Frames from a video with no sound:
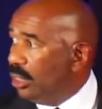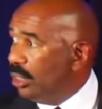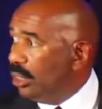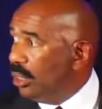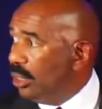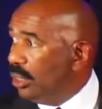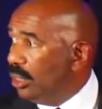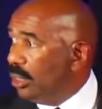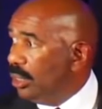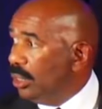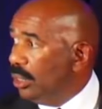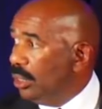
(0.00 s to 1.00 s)

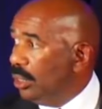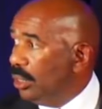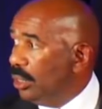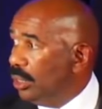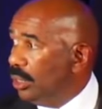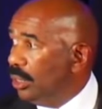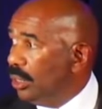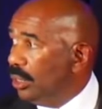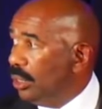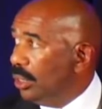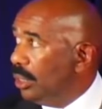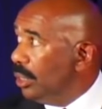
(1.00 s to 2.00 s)

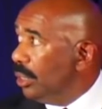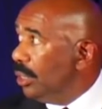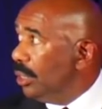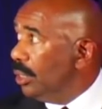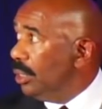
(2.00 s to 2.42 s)
(no one is talking)